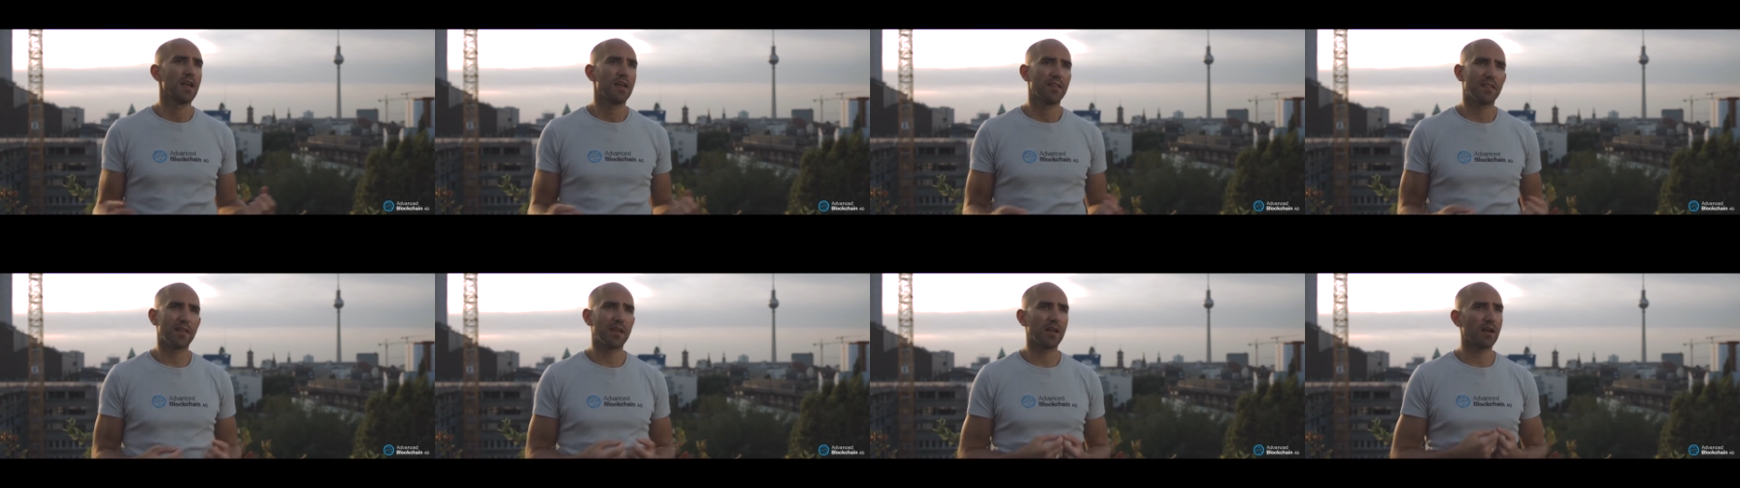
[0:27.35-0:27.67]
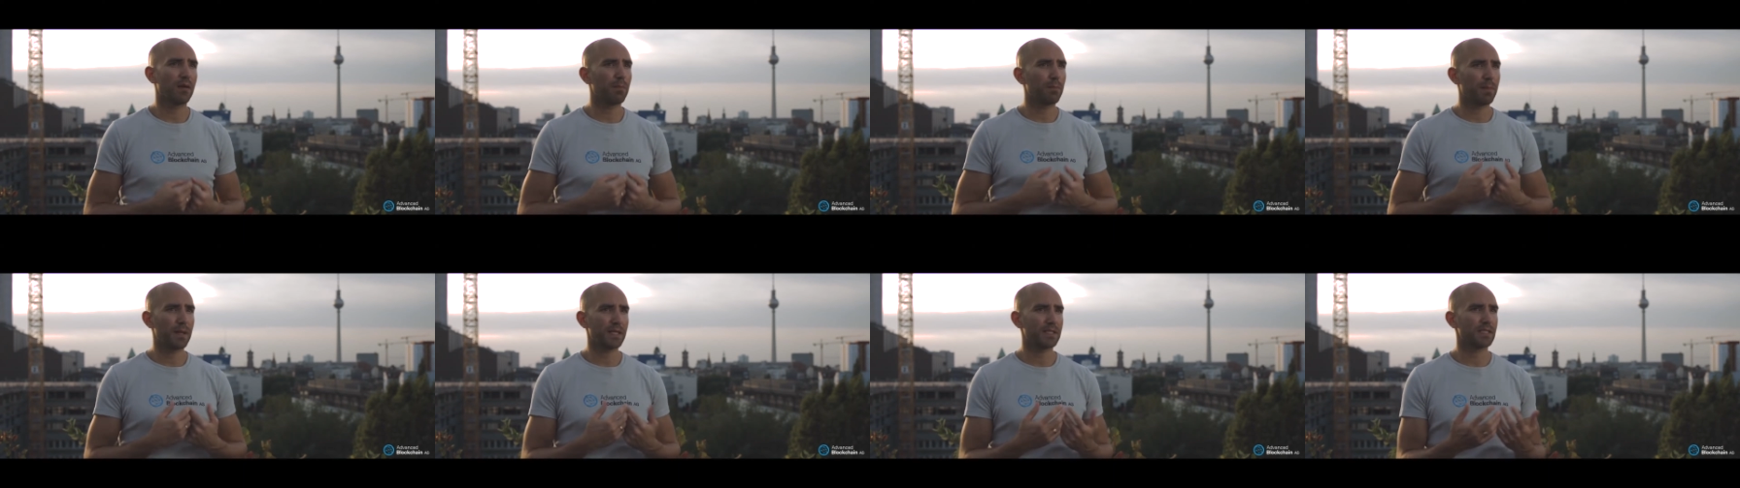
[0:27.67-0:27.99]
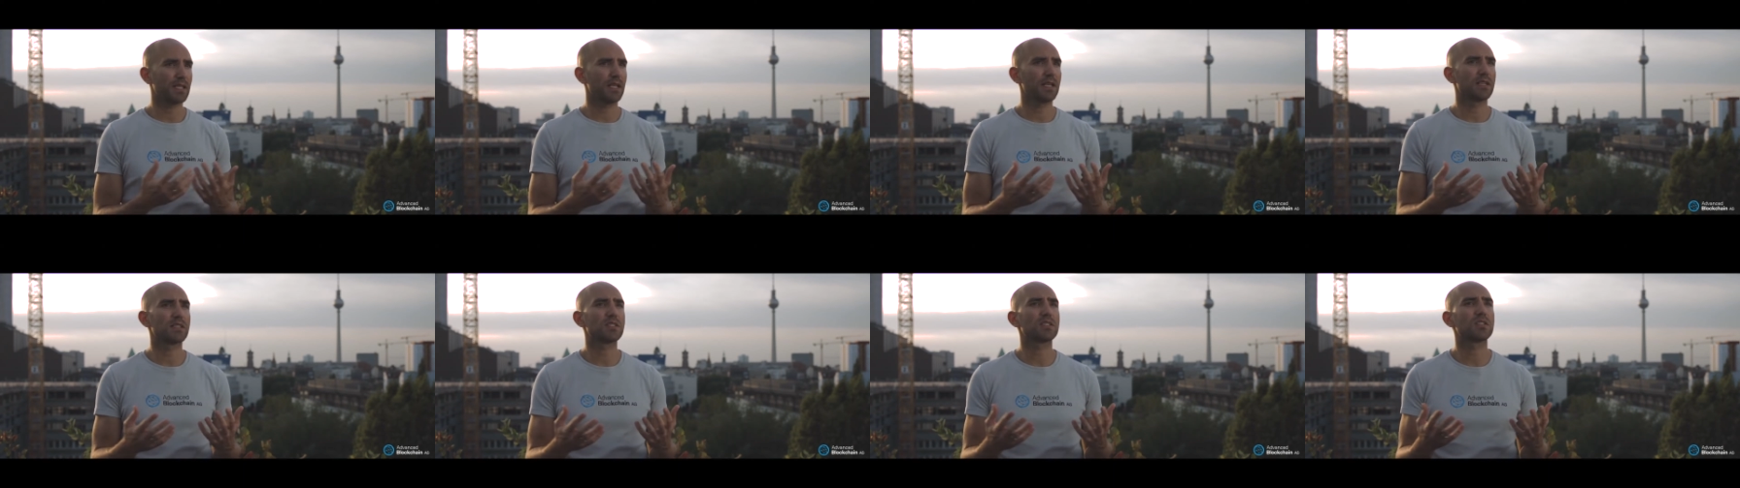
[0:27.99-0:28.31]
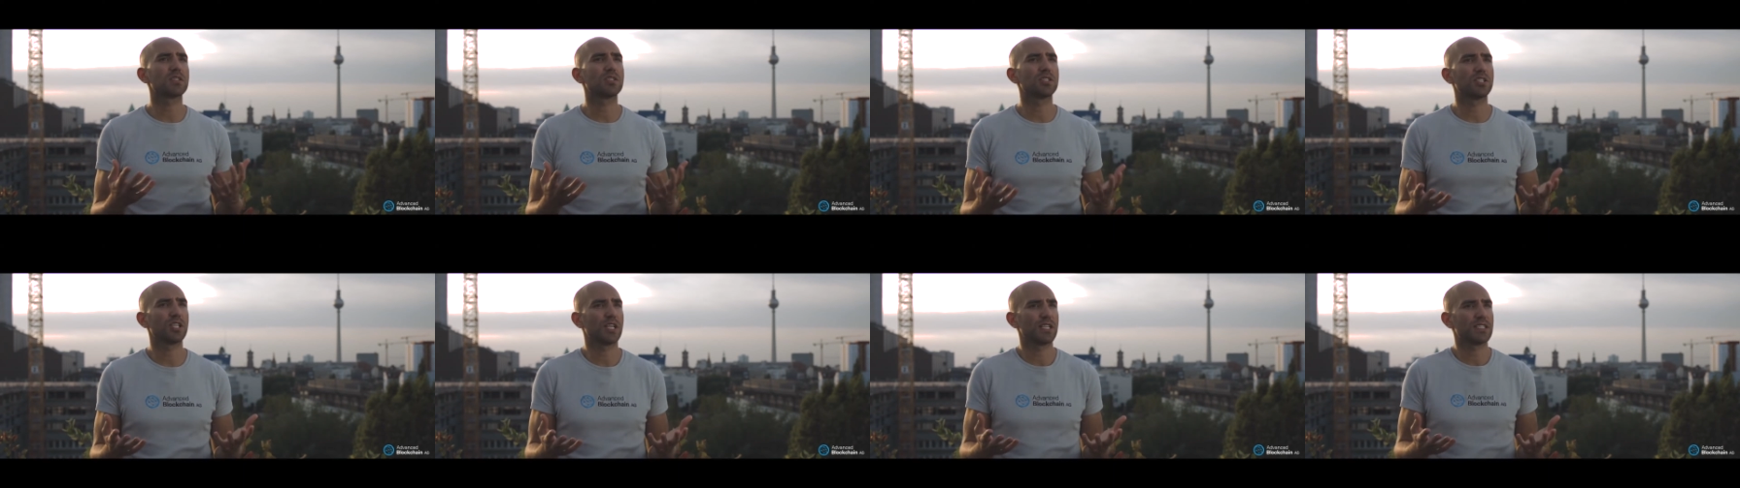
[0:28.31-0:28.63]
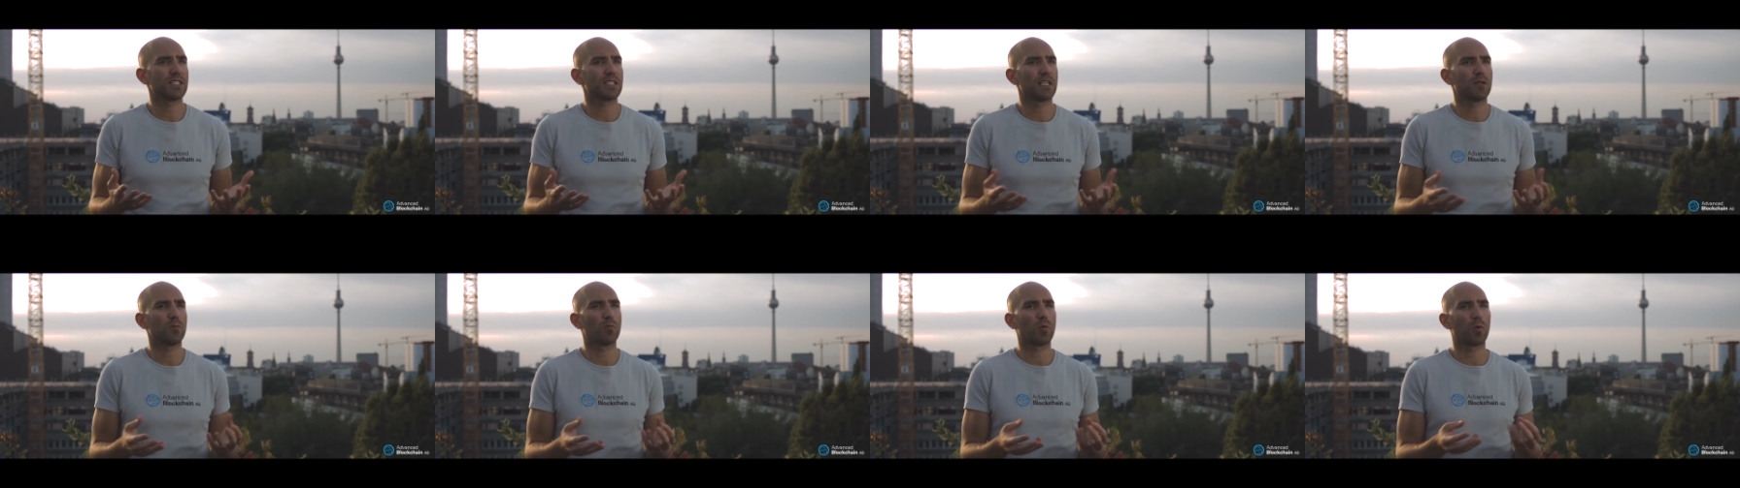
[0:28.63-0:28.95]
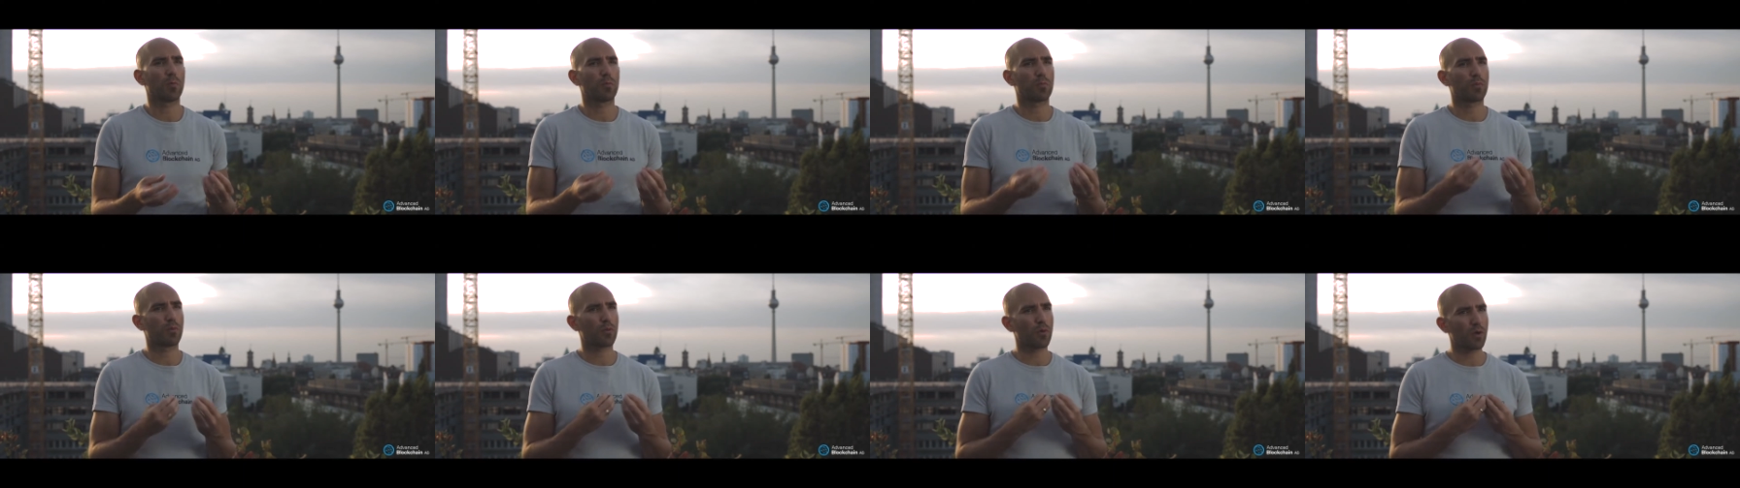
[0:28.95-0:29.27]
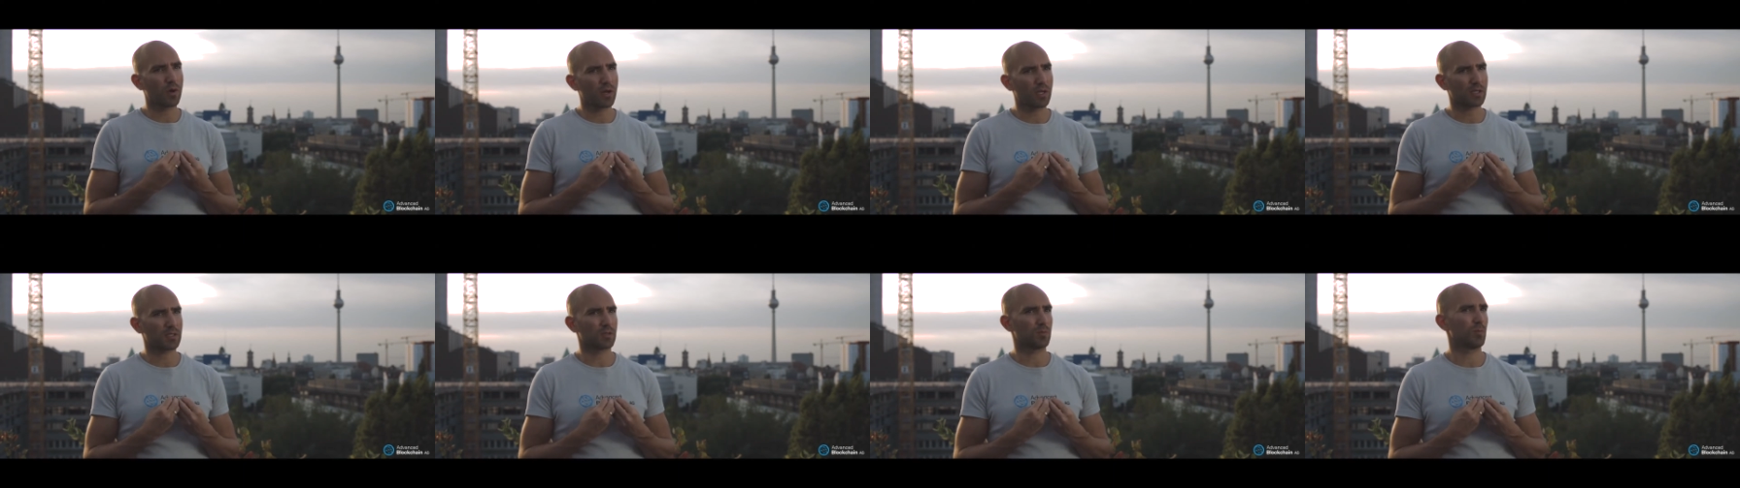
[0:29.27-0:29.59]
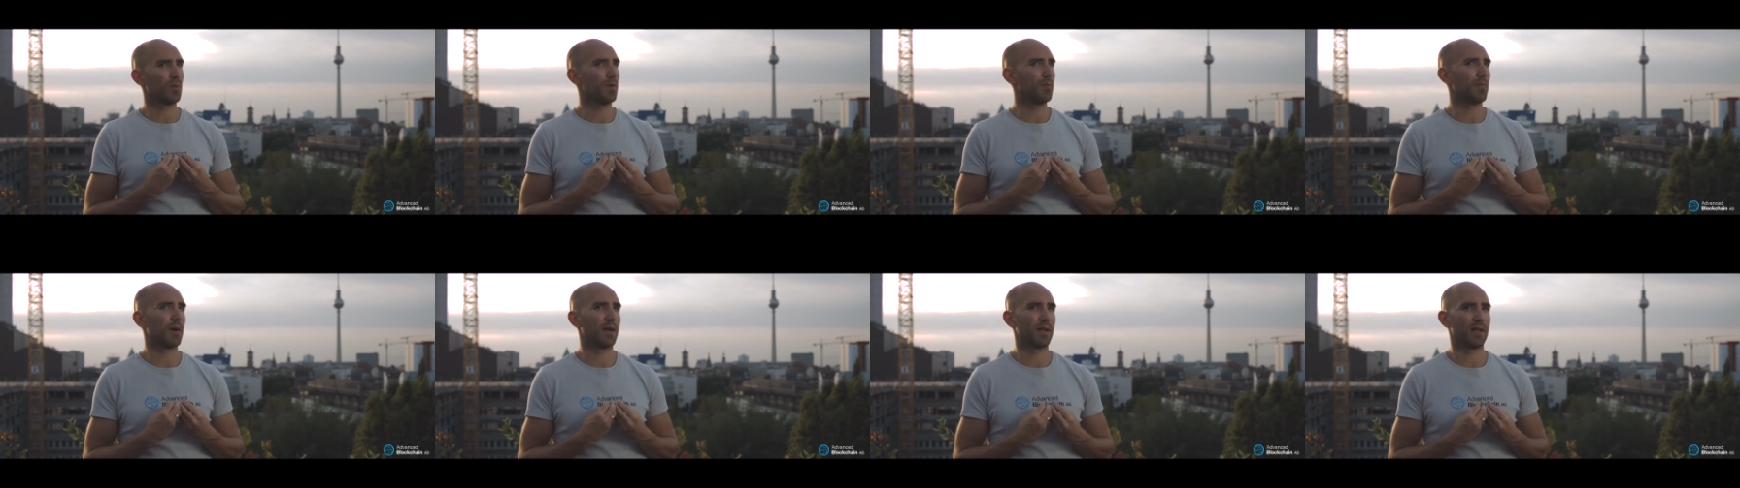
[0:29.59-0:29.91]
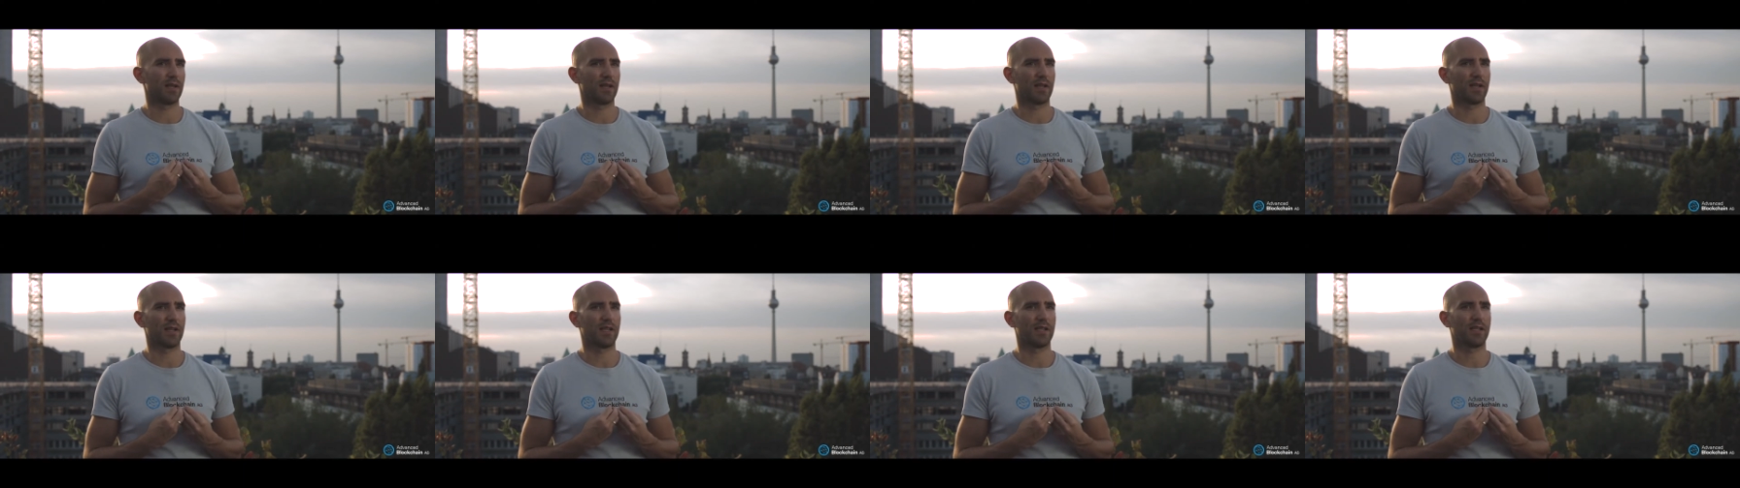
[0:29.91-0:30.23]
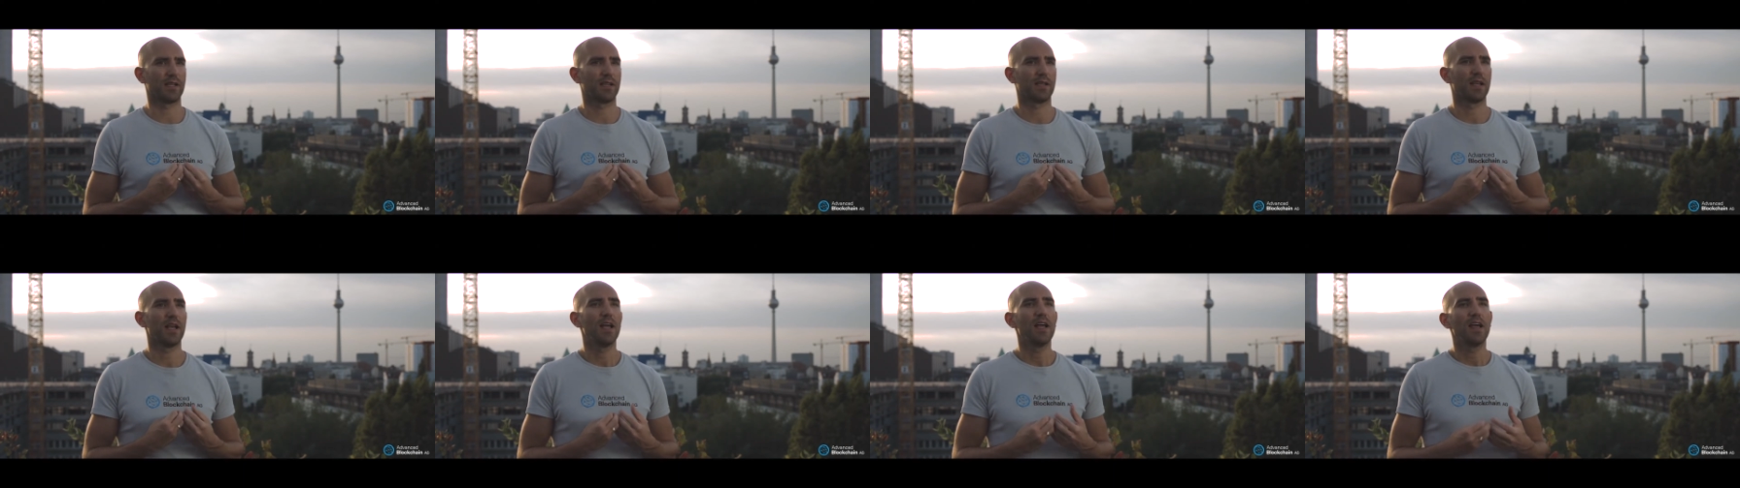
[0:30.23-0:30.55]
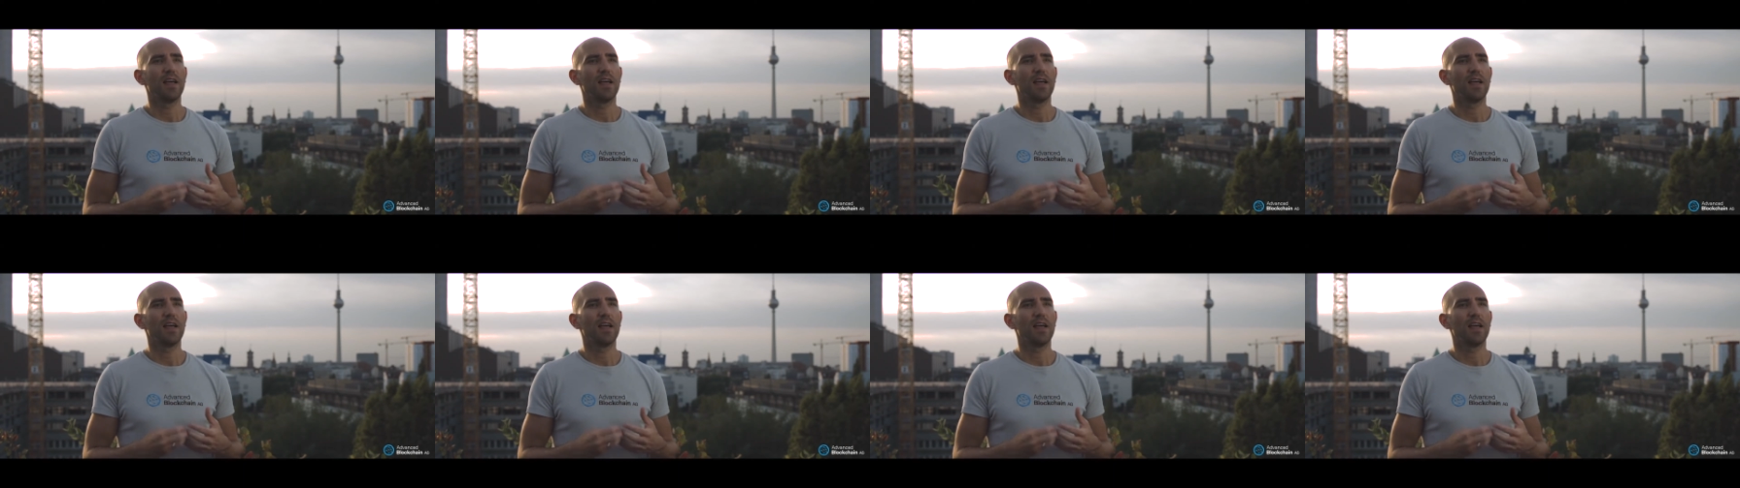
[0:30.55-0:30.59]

They are better at suggesting what products we might like.